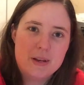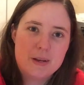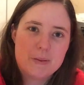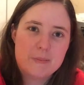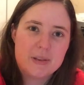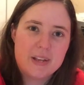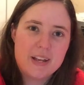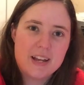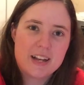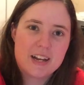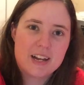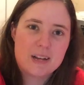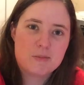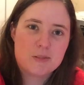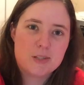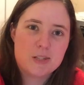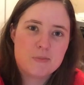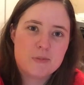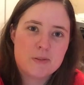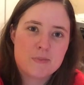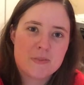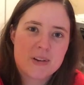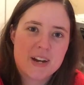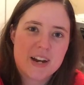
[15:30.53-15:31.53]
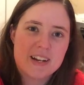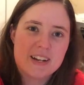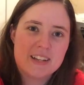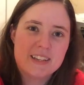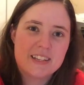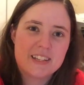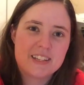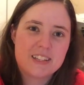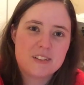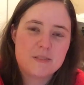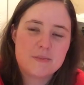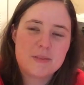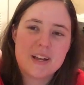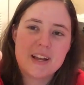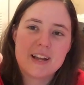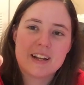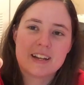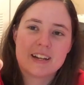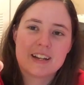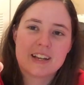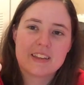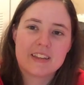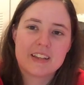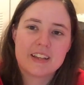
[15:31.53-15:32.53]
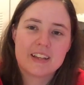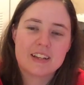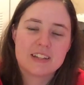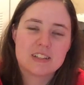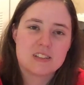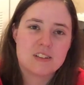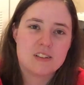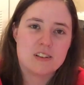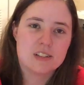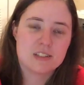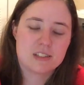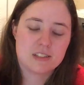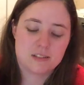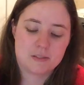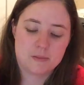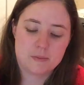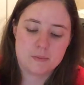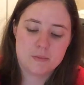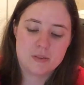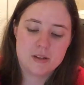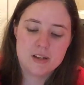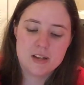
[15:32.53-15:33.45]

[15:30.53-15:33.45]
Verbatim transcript: But yeah, I'm super proud of this little bag, and I think it's awesome.